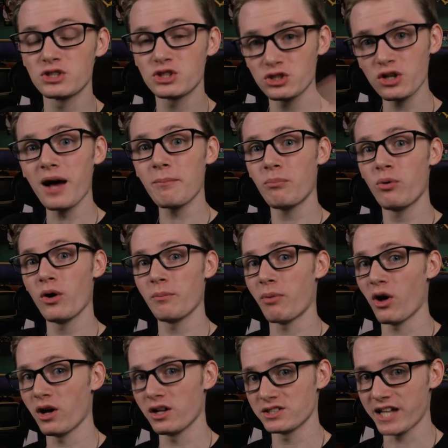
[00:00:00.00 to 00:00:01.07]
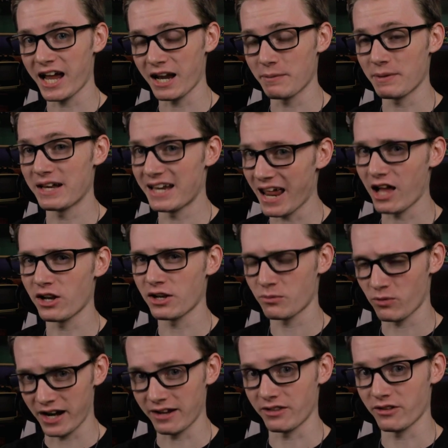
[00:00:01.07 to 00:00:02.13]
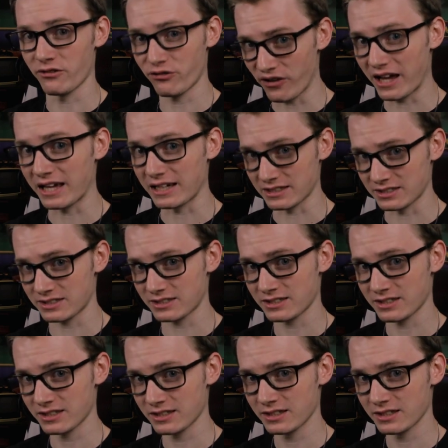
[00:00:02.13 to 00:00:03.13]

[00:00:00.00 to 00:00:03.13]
shot put balls at him and nailed him right in the face.